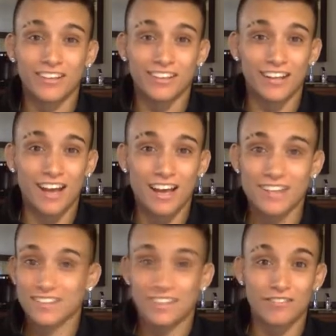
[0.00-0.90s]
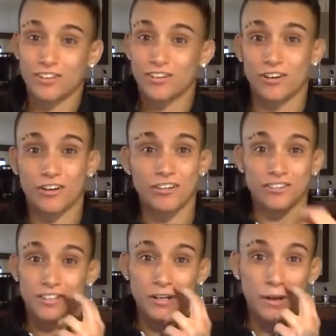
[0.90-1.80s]
good guys and even
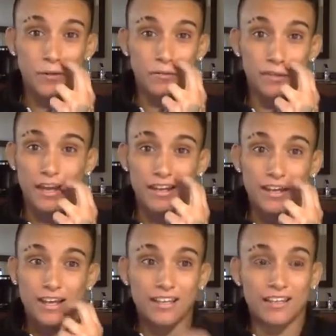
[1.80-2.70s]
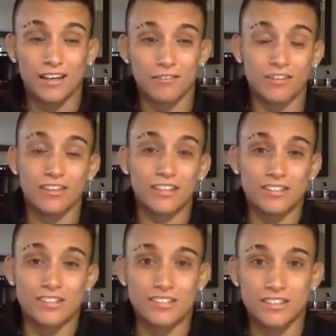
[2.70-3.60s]
girls, you know, that really
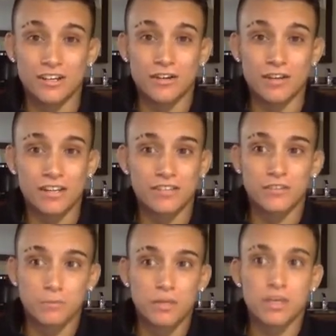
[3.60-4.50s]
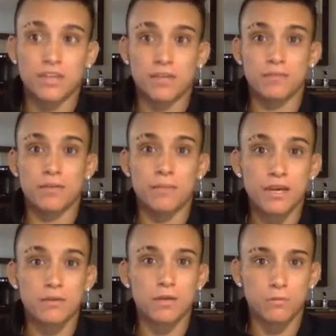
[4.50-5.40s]
just, you know, hand it to me, and they
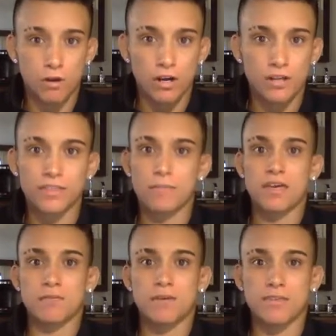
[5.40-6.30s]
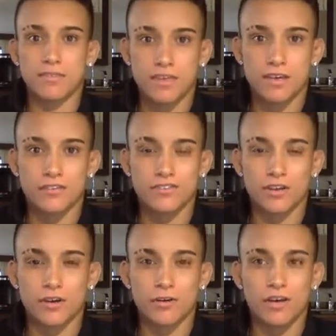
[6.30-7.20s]
make me work, they make me think.
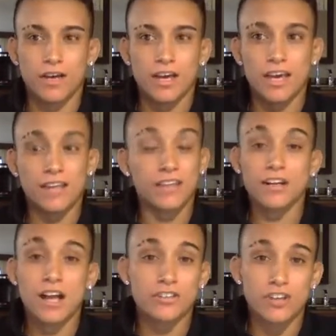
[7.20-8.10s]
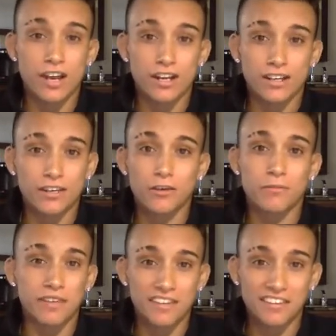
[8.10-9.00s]
So, and they're not trying to kill
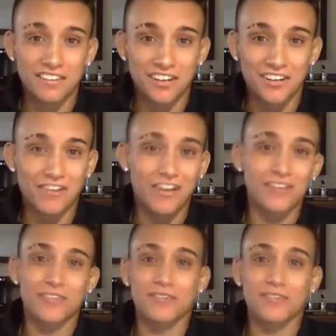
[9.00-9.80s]
me either. If I go to